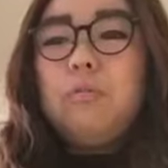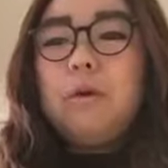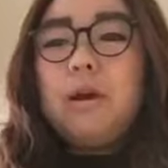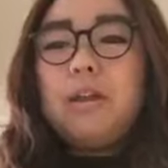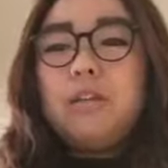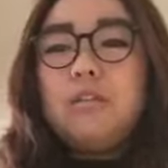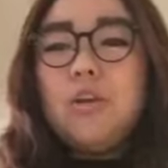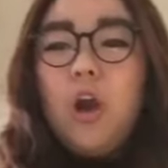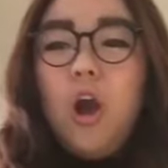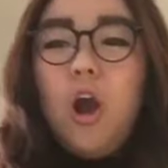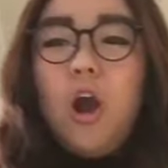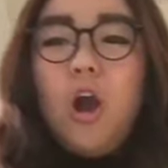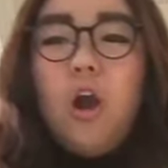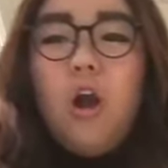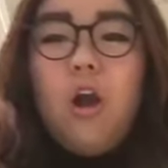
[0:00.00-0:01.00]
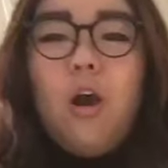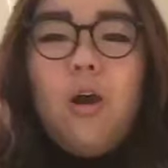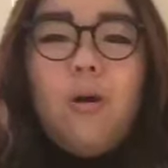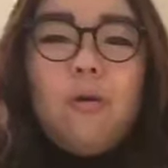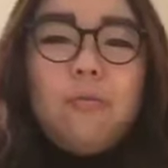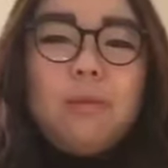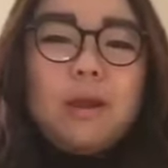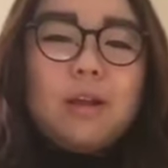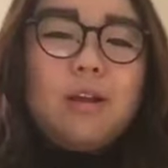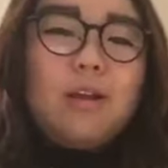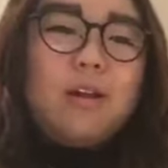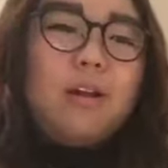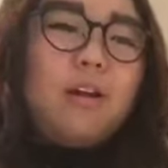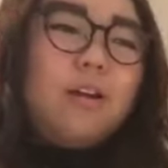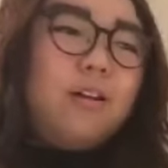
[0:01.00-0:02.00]
But yo, oh my
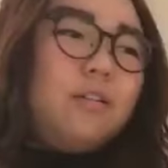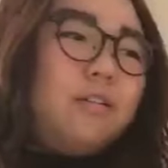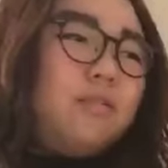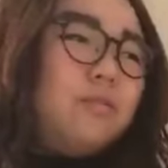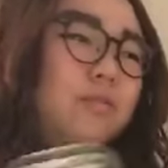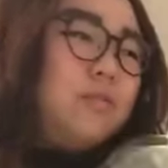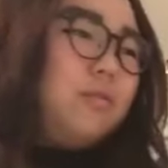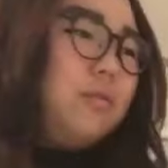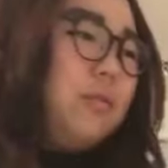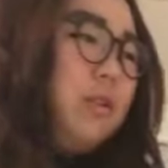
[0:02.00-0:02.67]
god,